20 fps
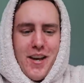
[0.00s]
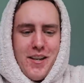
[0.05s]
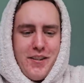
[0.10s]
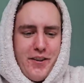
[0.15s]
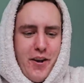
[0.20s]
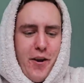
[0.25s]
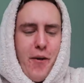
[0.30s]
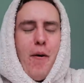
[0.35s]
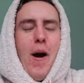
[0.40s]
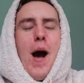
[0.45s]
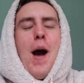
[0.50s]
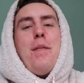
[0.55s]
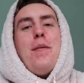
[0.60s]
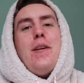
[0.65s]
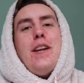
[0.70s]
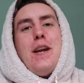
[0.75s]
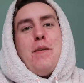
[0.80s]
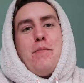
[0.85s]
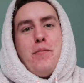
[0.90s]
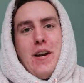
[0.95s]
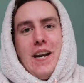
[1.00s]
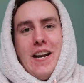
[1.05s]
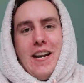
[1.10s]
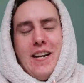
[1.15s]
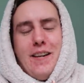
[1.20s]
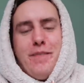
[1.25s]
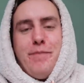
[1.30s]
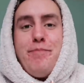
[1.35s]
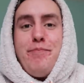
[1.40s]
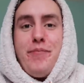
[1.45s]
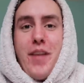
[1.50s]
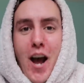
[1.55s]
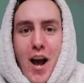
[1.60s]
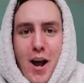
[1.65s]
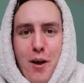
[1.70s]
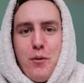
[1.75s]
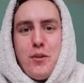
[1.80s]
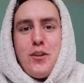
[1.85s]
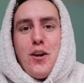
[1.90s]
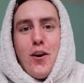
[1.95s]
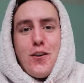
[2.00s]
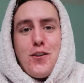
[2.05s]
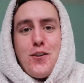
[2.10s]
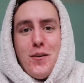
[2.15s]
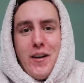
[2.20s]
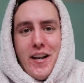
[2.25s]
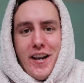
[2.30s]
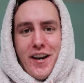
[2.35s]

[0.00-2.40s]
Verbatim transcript: So I'm going to keep reading. I will talk to you